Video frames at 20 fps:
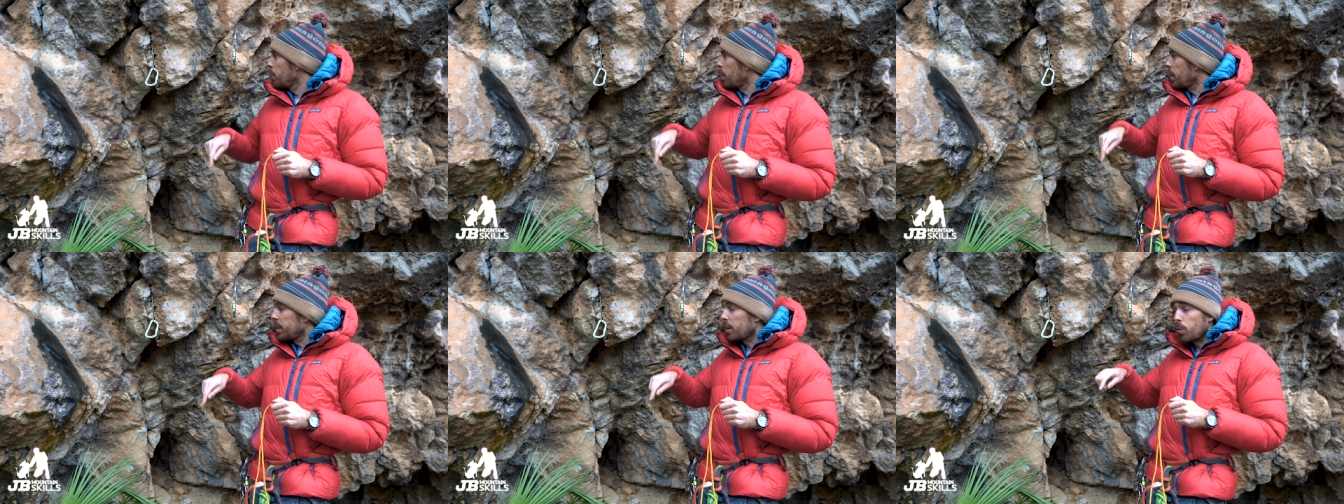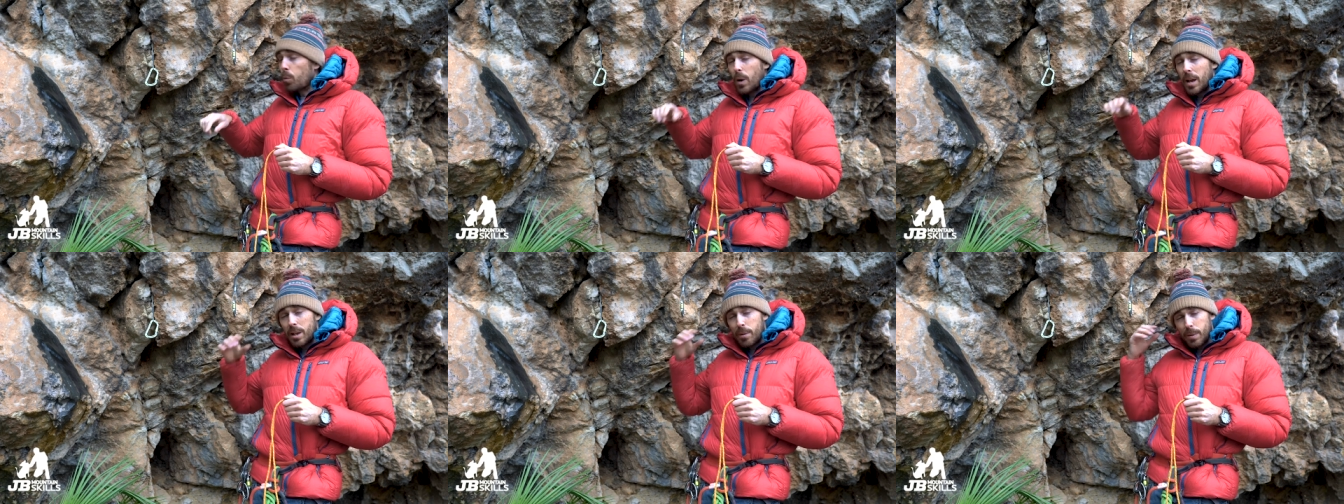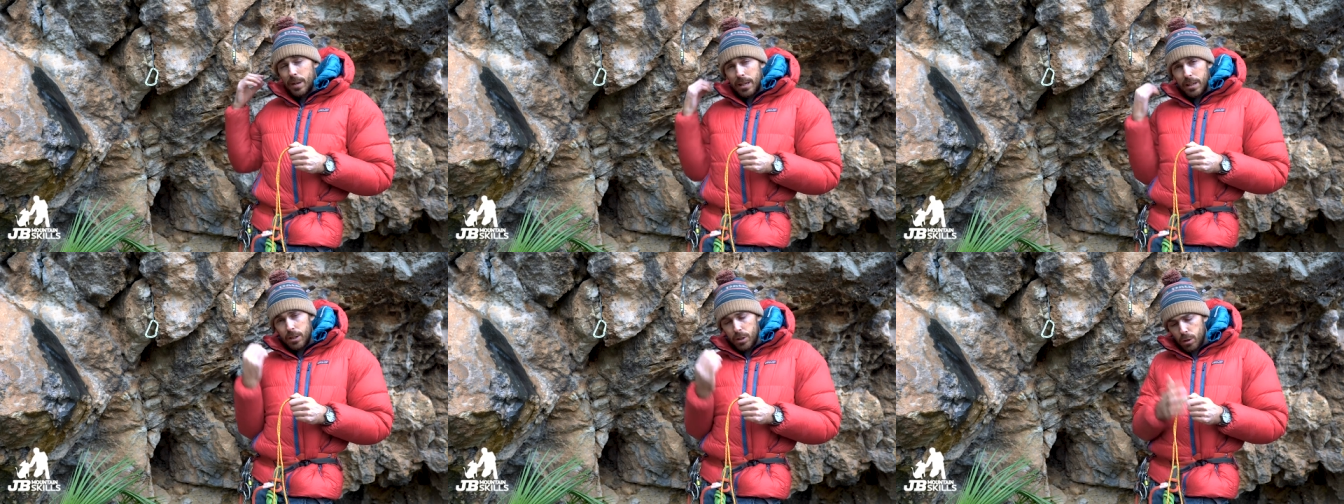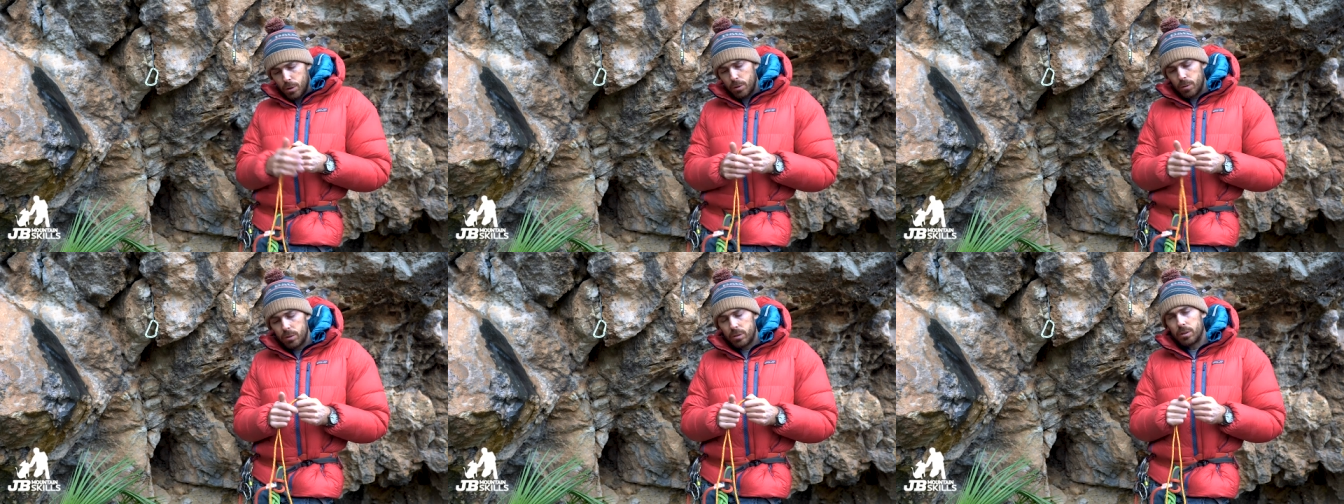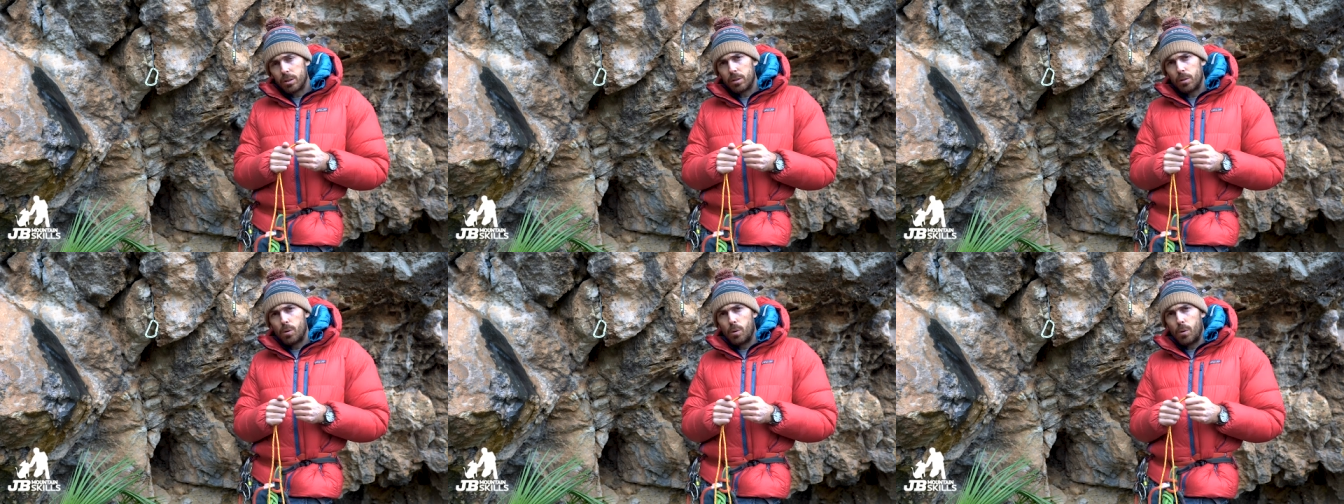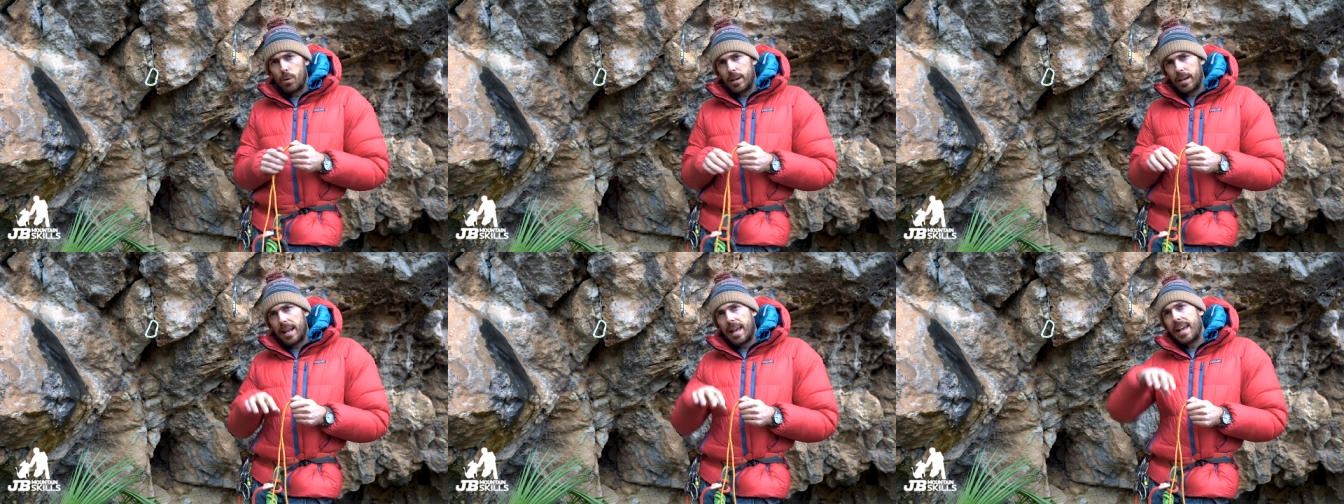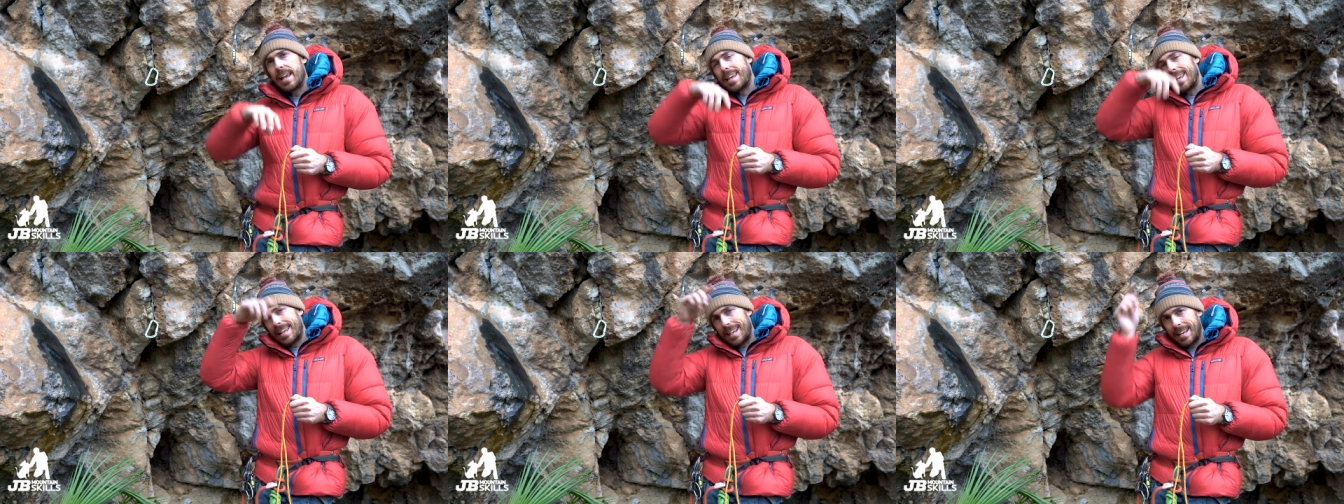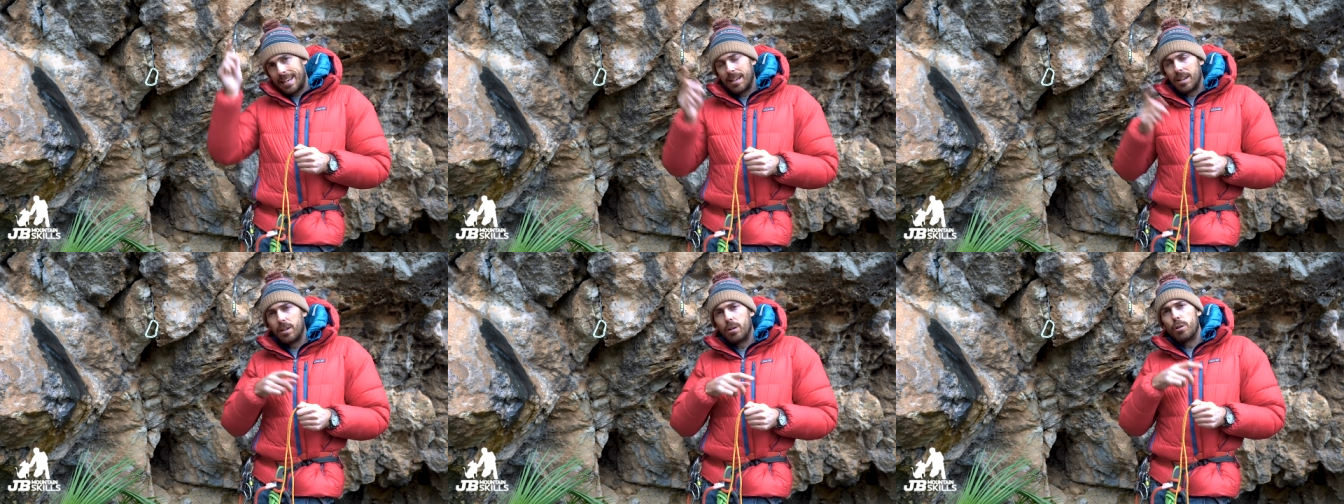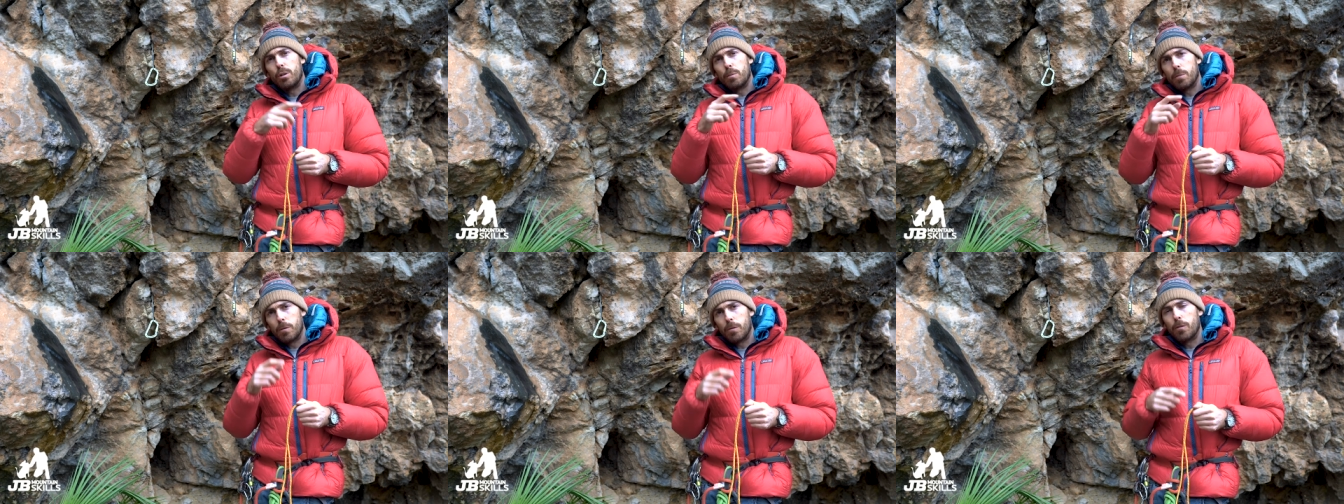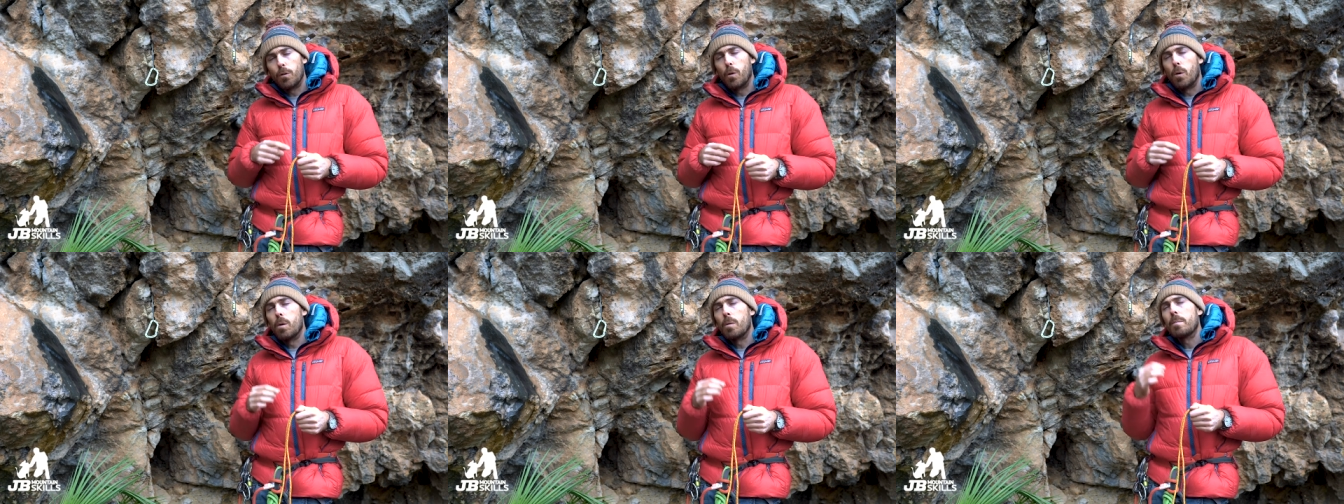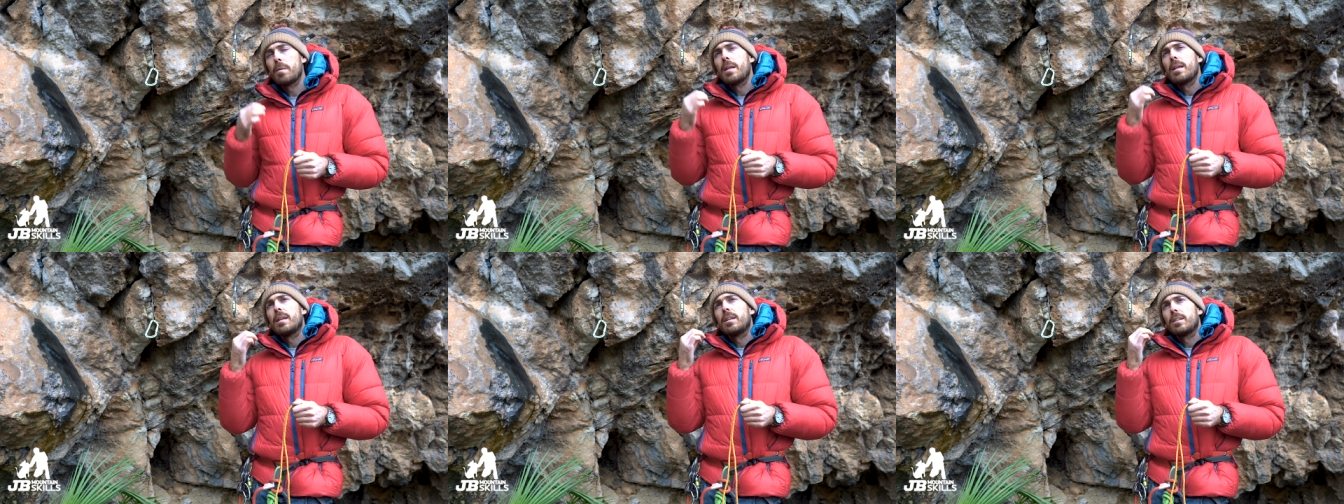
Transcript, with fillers: by the way we use the Cordelette in a loop form,